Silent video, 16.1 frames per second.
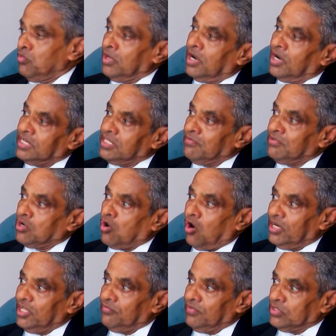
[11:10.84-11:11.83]
Earlier we call
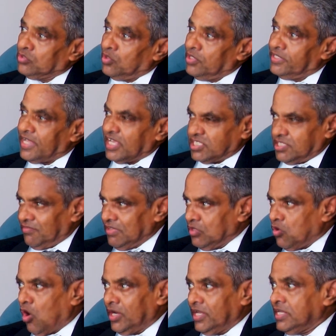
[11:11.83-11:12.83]
it withholding tax, now we
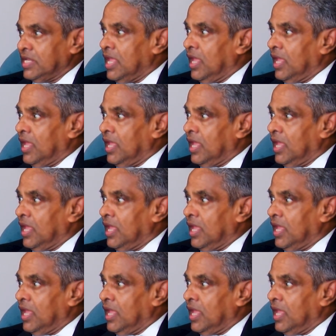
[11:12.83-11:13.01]
call it